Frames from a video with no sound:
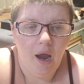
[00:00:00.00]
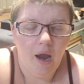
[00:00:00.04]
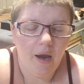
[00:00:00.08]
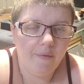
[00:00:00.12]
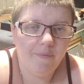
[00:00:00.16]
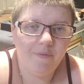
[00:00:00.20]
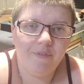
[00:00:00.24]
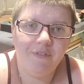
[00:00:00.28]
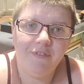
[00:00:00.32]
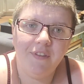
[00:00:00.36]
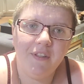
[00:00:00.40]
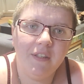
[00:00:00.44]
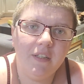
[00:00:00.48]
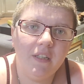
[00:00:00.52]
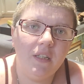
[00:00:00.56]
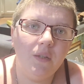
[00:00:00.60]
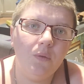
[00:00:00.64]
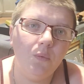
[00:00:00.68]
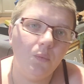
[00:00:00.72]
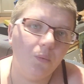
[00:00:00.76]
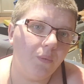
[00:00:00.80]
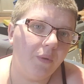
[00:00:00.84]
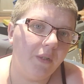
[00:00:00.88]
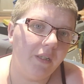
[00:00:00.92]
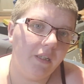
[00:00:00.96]
I'm
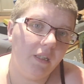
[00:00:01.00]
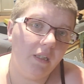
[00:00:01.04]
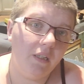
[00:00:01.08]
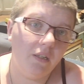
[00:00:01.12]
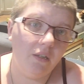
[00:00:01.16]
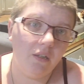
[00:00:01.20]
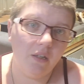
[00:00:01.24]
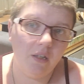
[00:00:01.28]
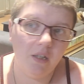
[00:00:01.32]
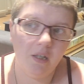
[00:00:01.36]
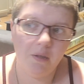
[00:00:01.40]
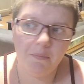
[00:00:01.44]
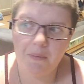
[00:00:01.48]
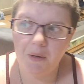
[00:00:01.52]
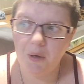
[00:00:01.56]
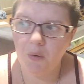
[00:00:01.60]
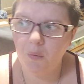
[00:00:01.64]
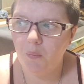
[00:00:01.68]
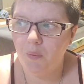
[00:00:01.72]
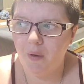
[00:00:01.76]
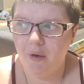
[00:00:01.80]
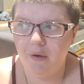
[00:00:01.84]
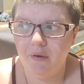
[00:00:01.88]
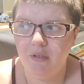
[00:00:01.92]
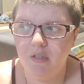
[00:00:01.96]
feeling really good about
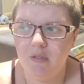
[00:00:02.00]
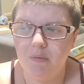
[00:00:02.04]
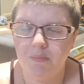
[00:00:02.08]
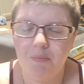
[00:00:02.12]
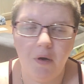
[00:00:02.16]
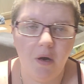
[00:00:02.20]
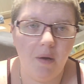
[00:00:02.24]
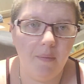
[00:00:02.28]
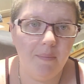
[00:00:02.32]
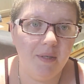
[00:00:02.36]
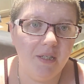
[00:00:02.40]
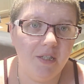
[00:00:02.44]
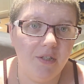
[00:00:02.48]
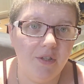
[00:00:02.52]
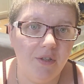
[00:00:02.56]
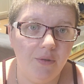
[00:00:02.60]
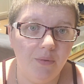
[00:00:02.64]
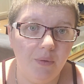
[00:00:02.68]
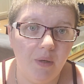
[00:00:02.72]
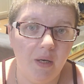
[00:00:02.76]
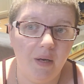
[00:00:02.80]
where it's brought me to,